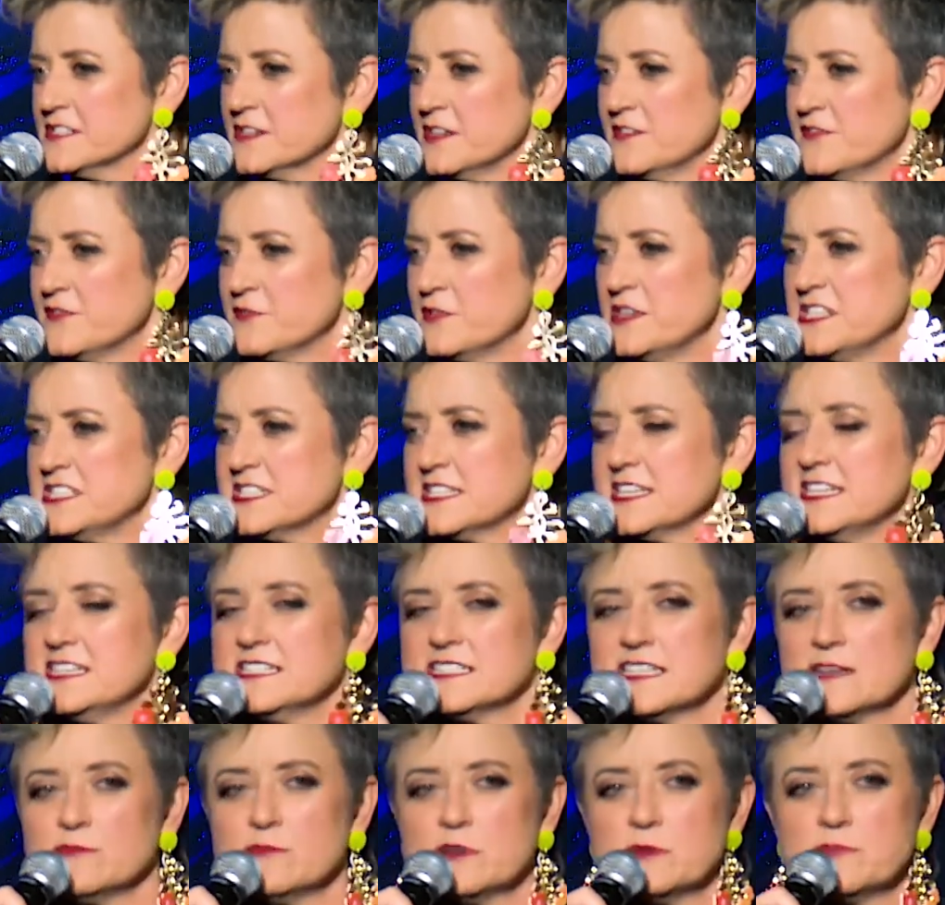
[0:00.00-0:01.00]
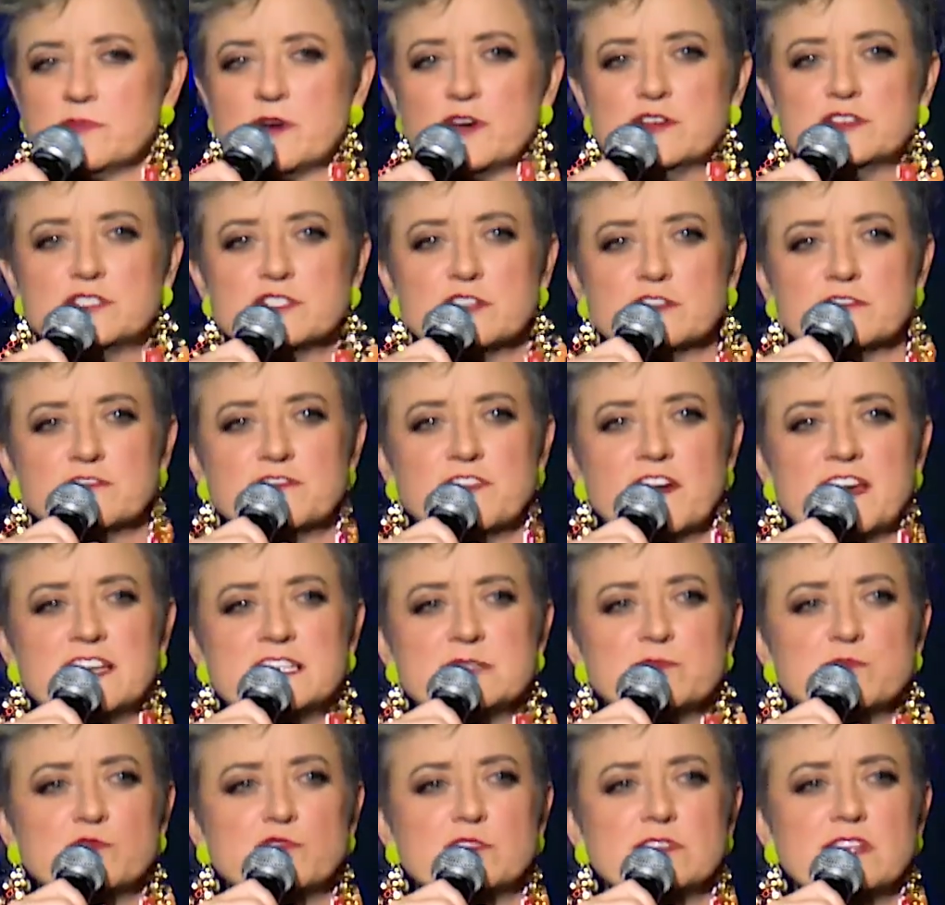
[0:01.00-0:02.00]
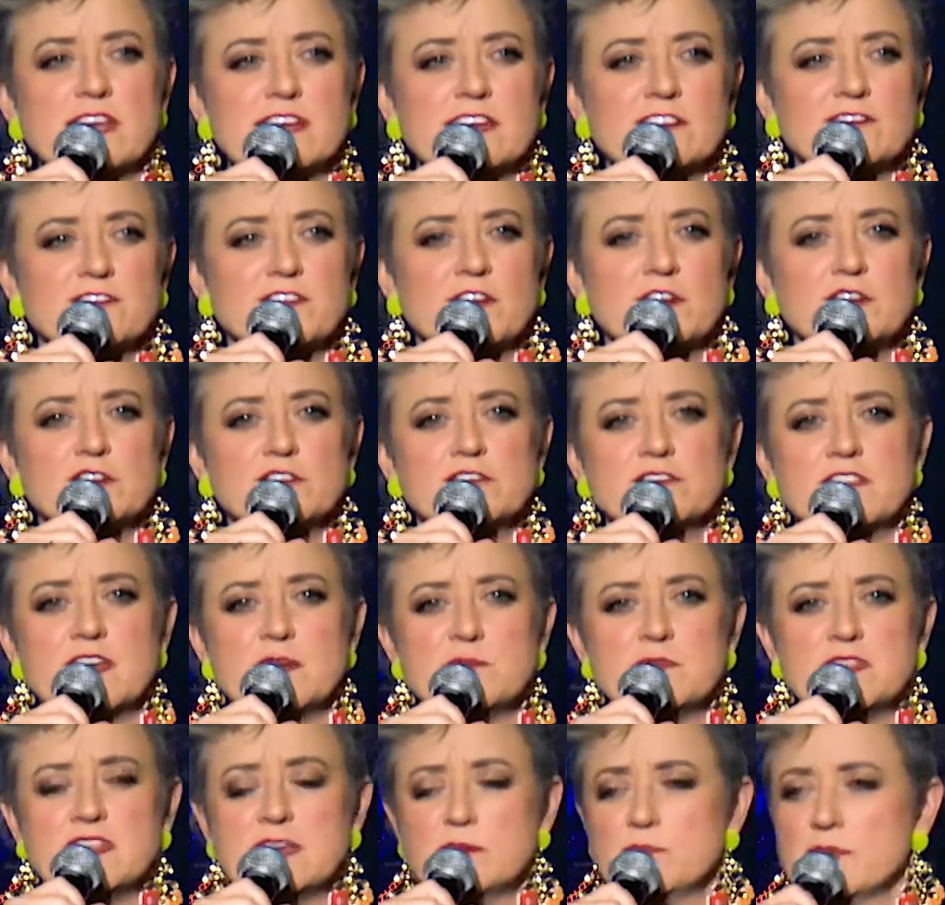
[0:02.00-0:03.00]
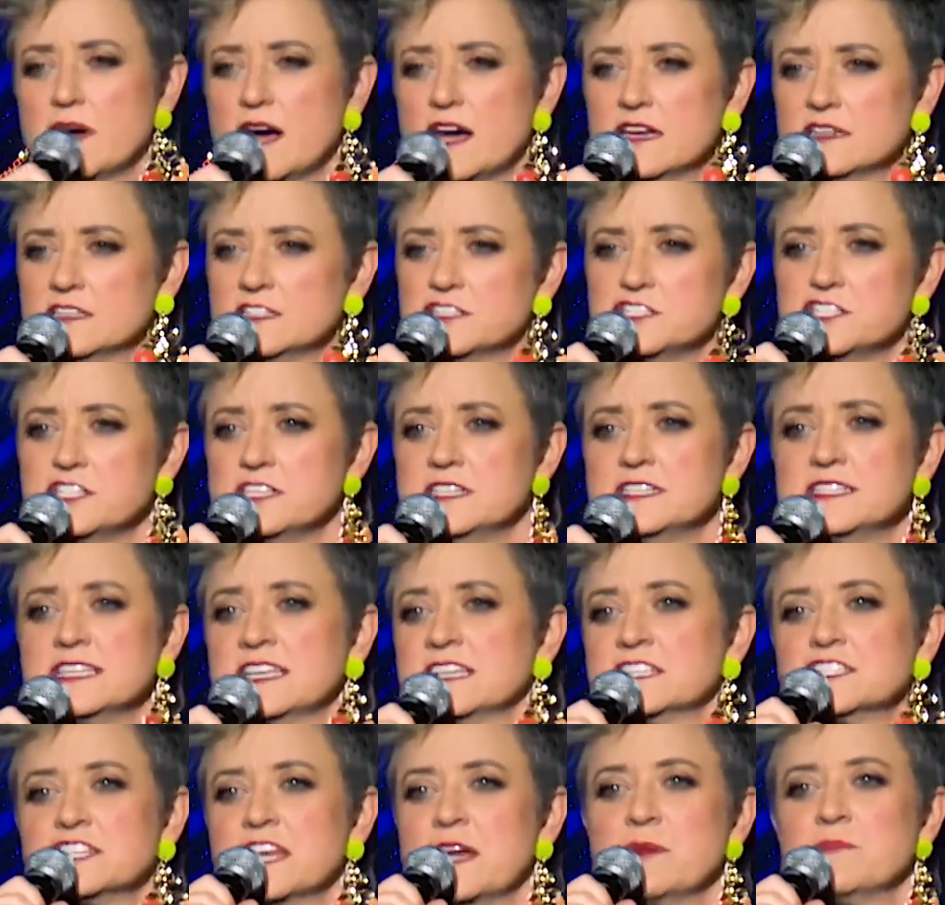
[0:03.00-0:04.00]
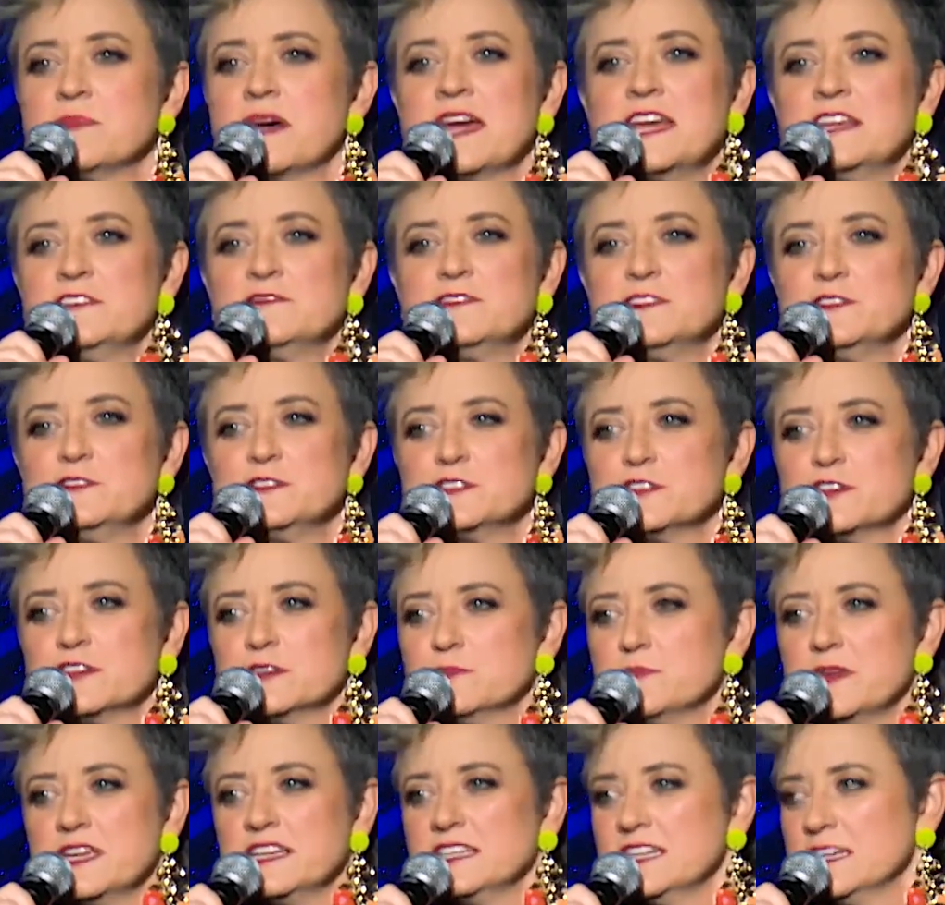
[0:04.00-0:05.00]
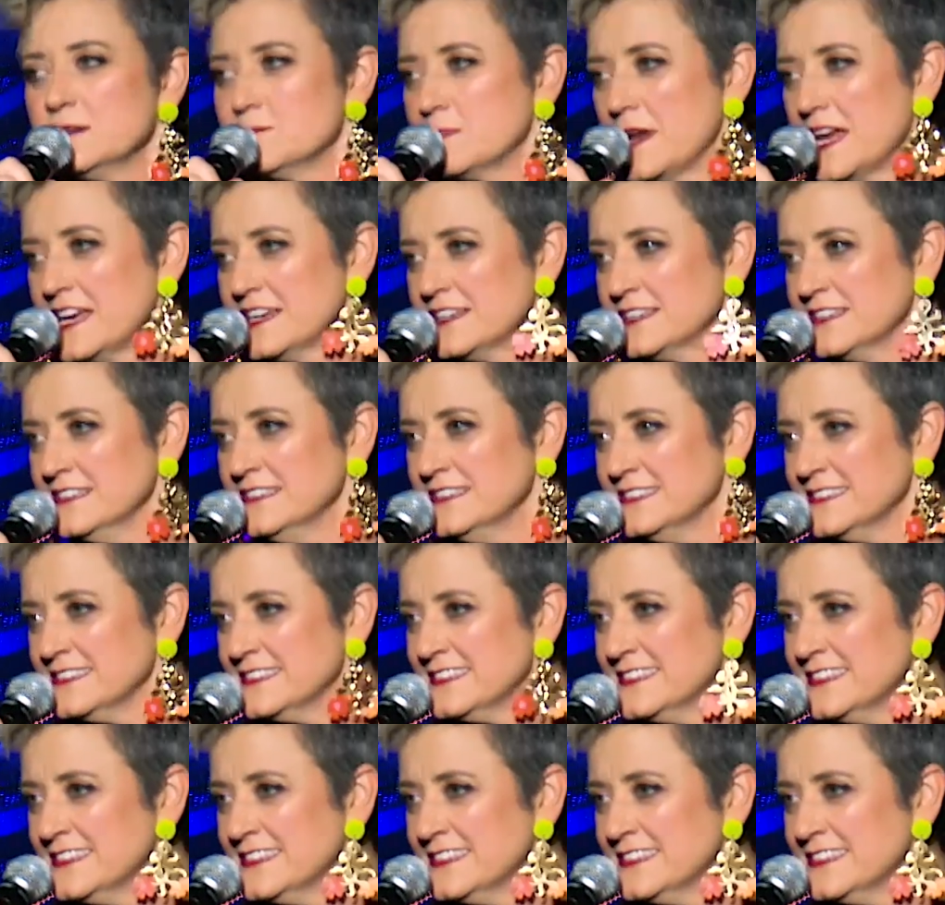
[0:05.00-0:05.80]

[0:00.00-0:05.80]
If we see someone post on Facebook like a photo of them and their partner cheersing champagne flutes on a picnic blanket